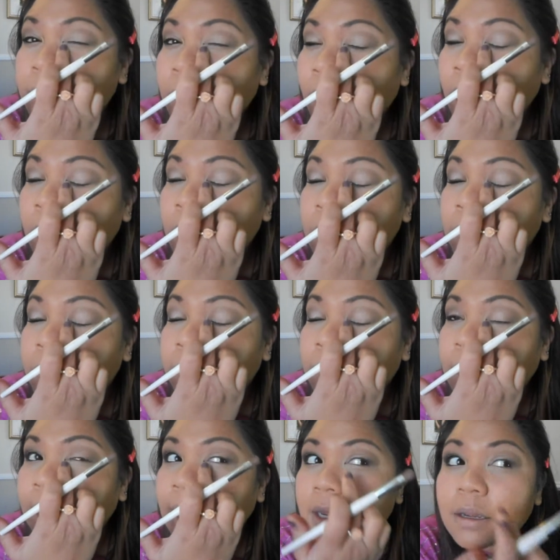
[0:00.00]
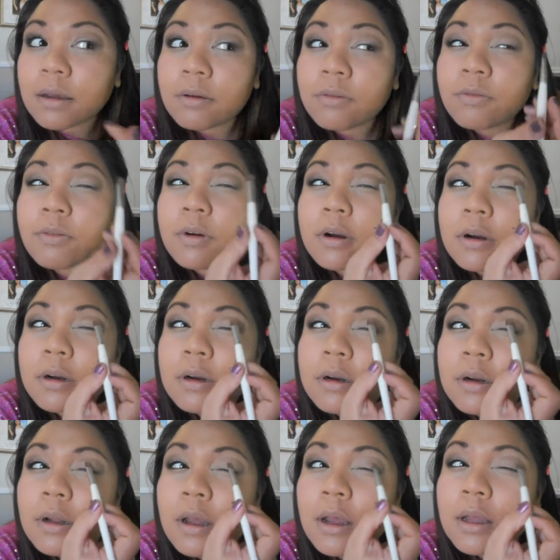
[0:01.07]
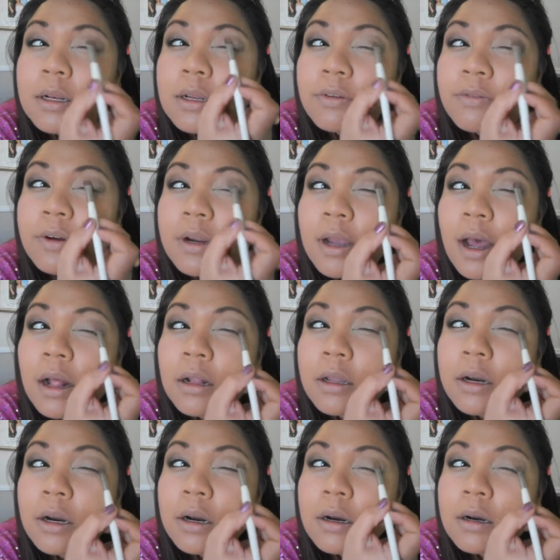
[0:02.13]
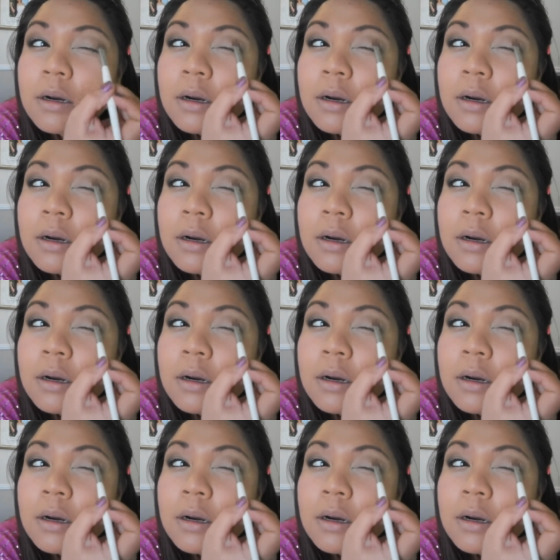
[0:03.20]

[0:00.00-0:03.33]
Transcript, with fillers: part blank for a different color.